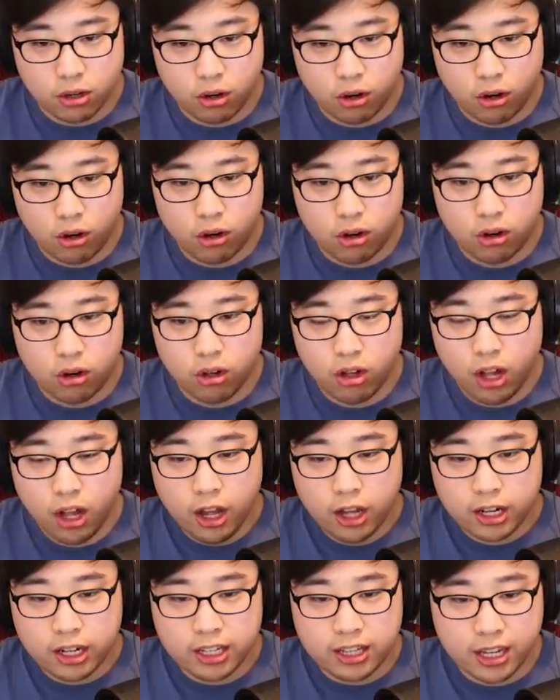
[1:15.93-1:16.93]
are all
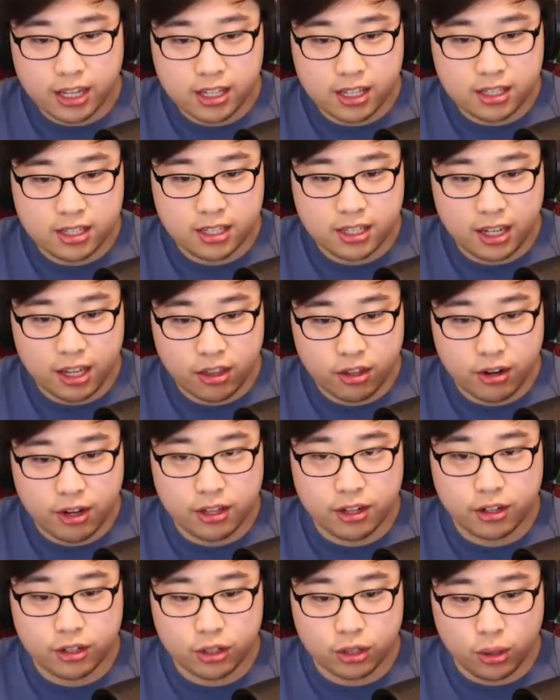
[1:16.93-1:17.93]
connected together and
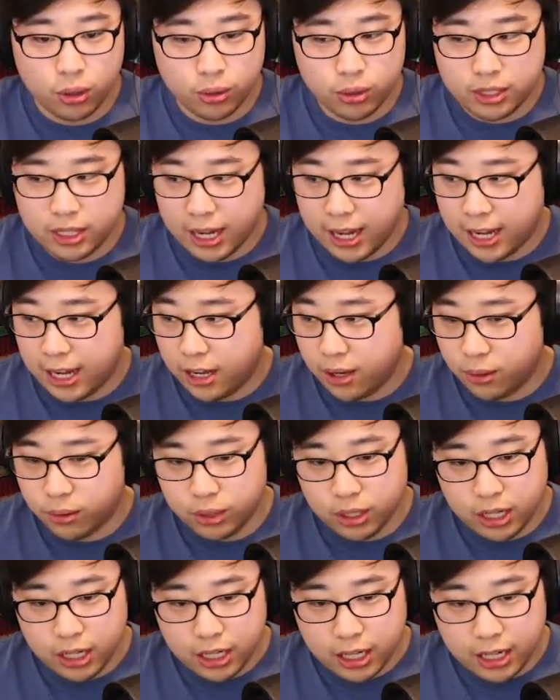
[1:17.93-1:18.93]
they're going to go
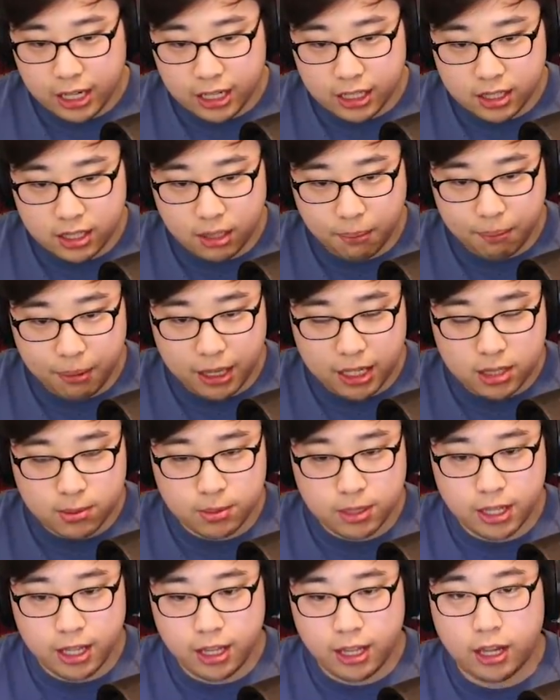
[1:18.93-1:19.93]
down into the
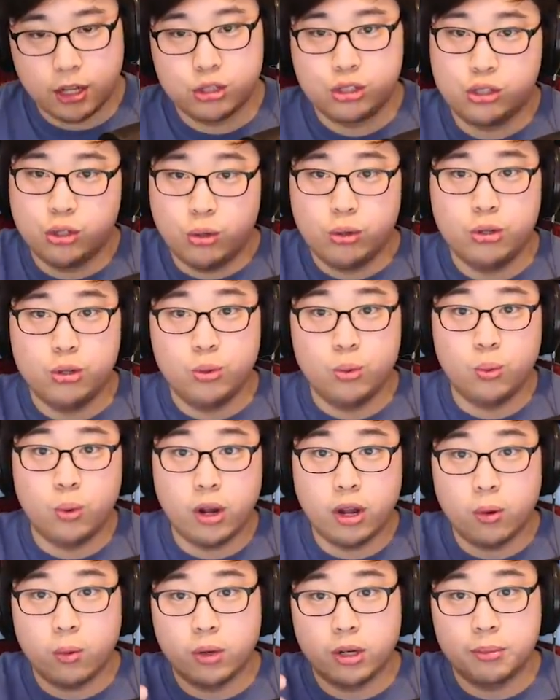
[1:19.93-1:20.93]
basement, and I'll show you
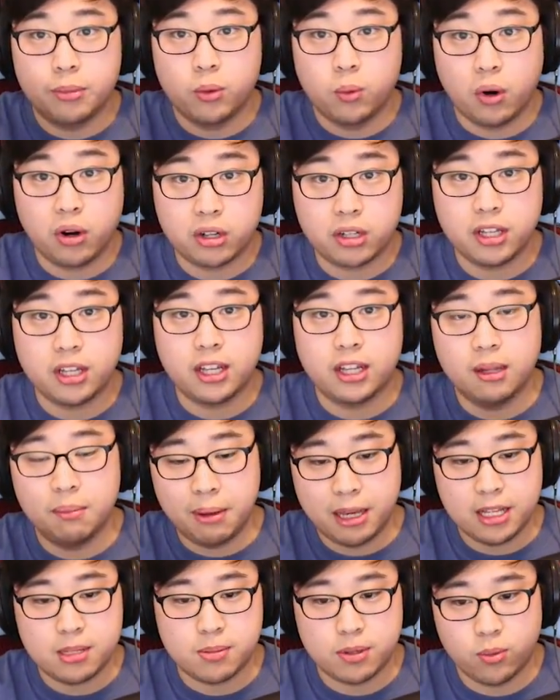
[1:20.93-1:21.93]
where we're gonna be working in the
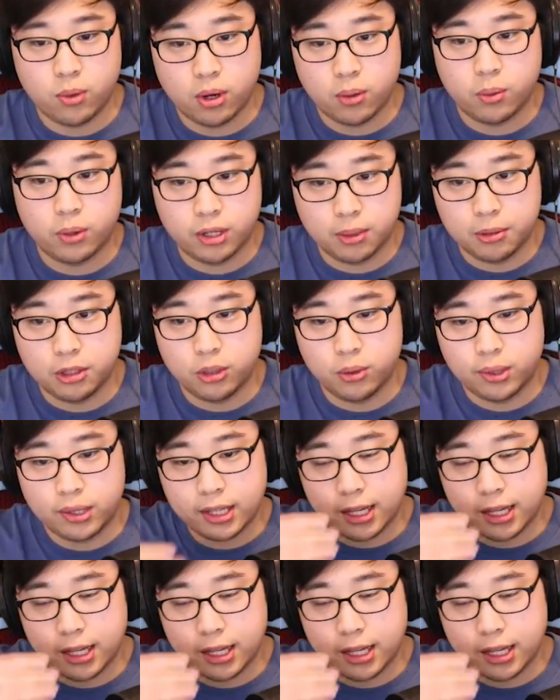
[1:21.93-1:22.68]
basement, where we're gonna be doing